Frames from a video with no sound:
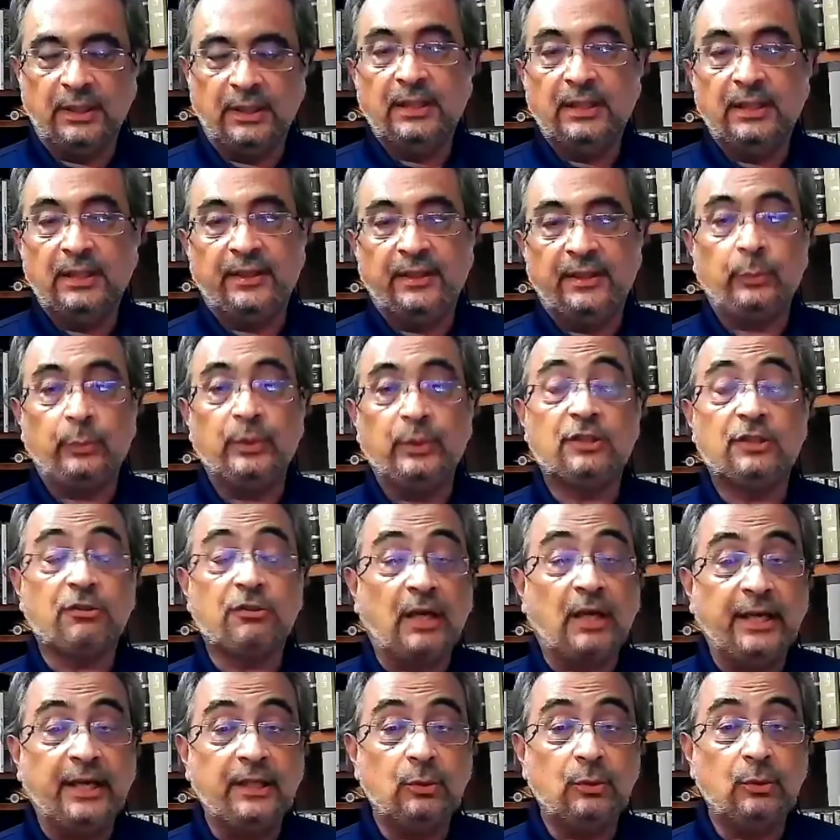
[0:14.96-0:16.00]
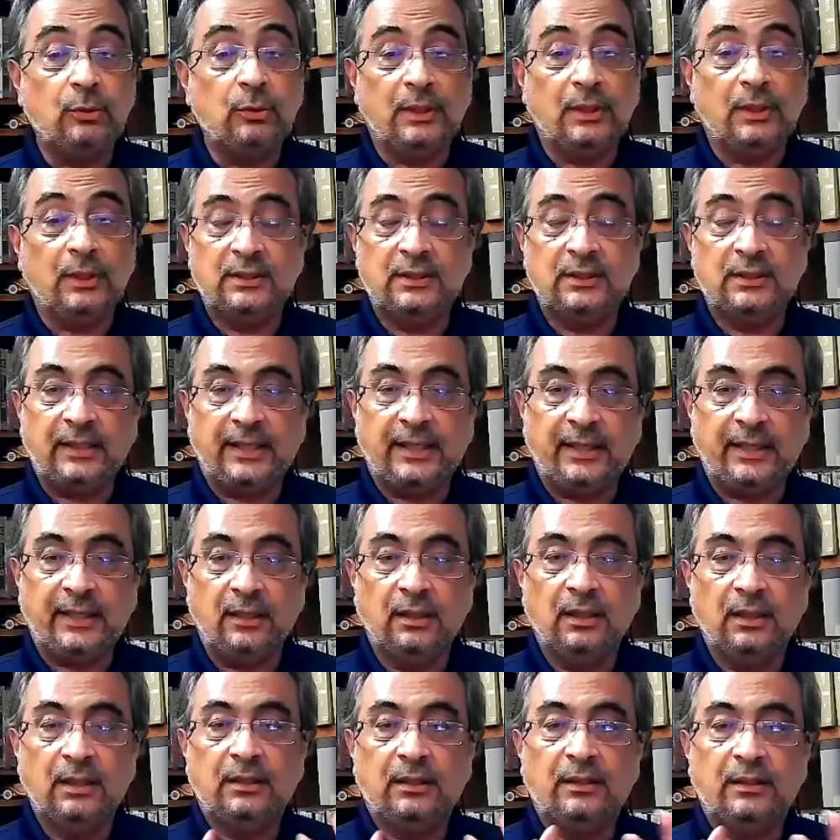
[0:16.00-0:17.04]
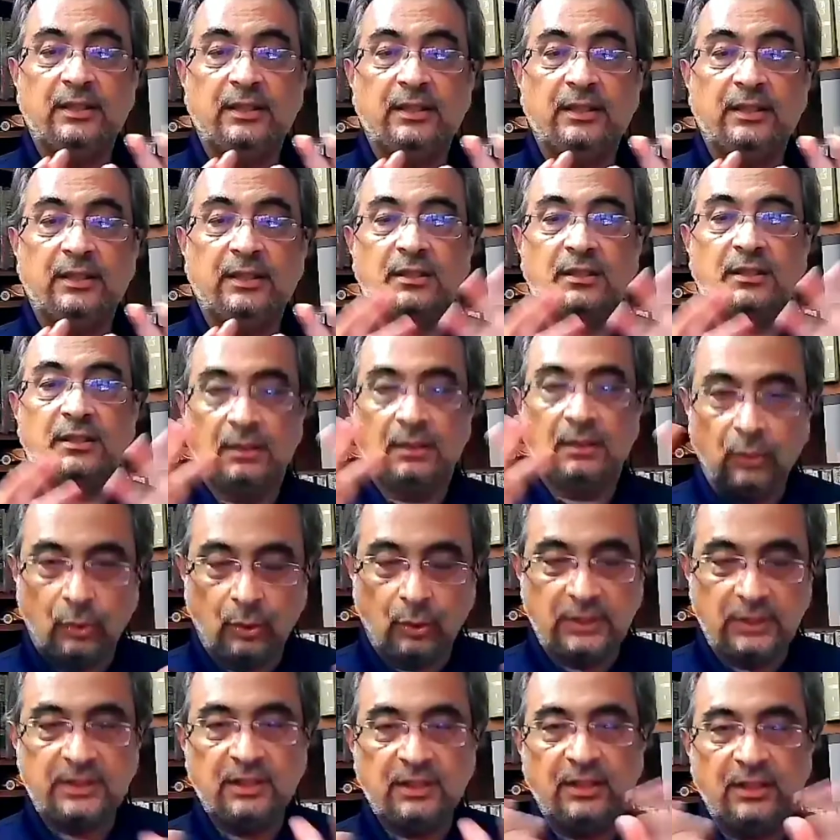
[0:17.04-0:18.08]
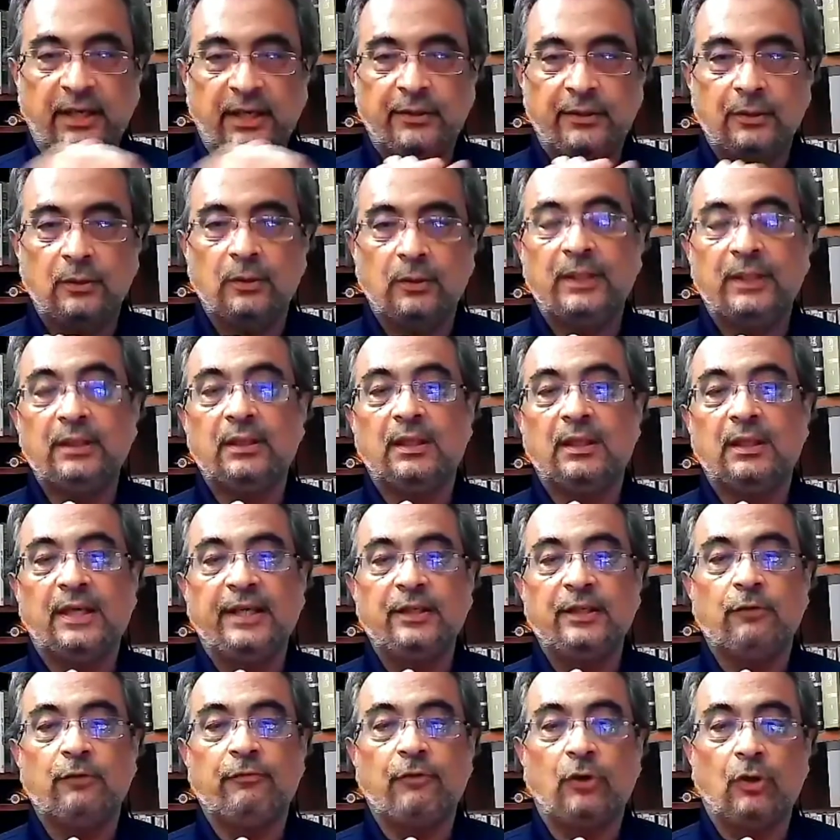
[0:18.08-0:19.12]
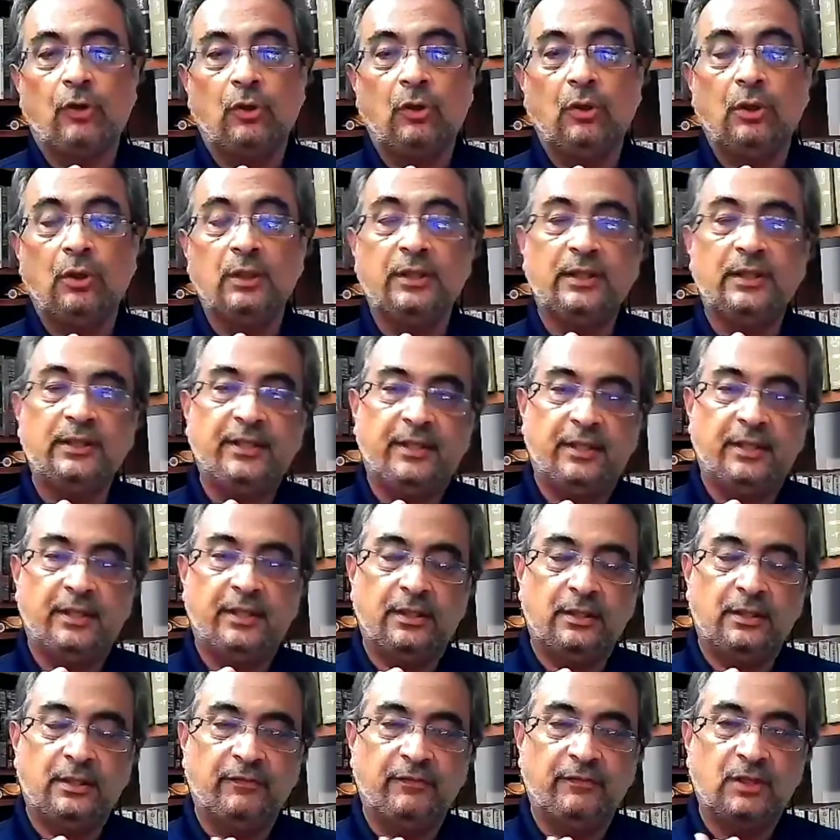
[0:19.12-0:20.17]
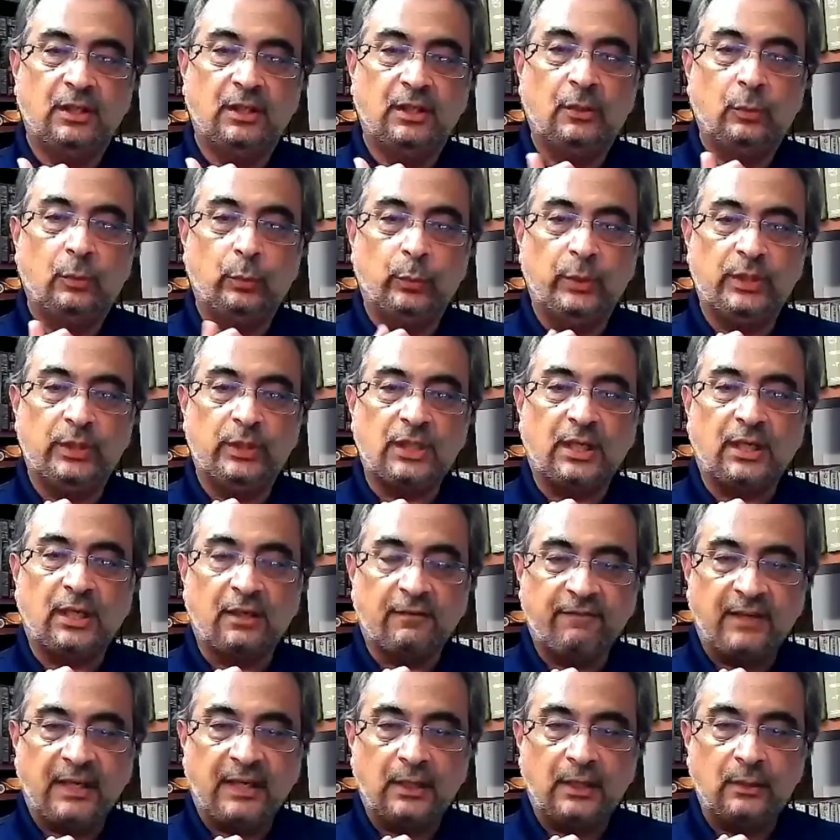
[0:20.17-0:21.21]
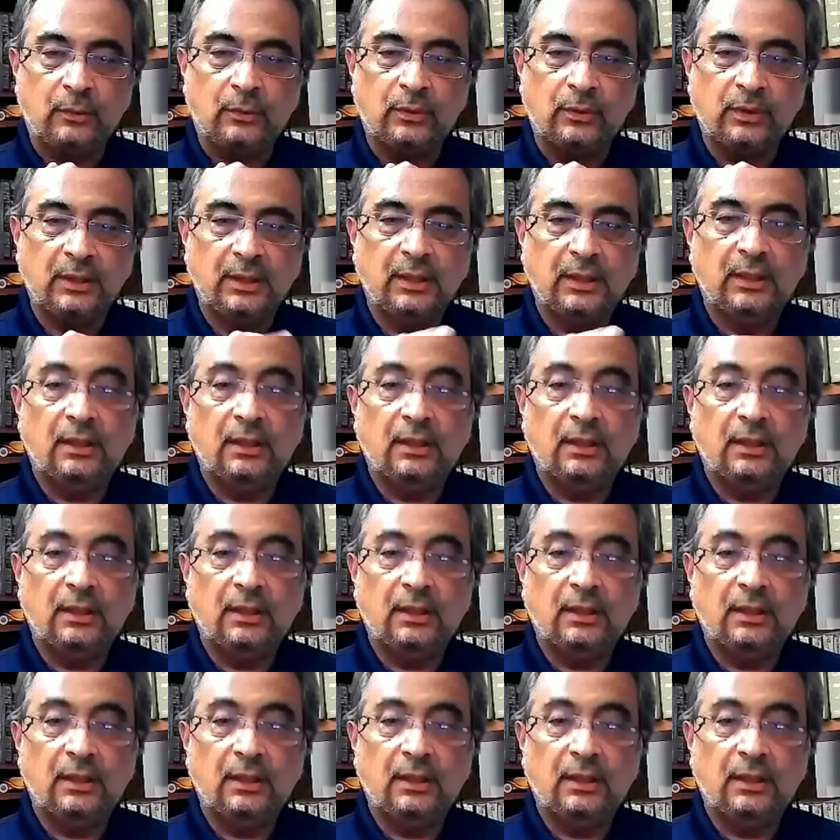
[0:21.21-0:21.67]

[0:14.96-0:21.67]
that we try to understand this whole scenario in the light of all the narratives which are found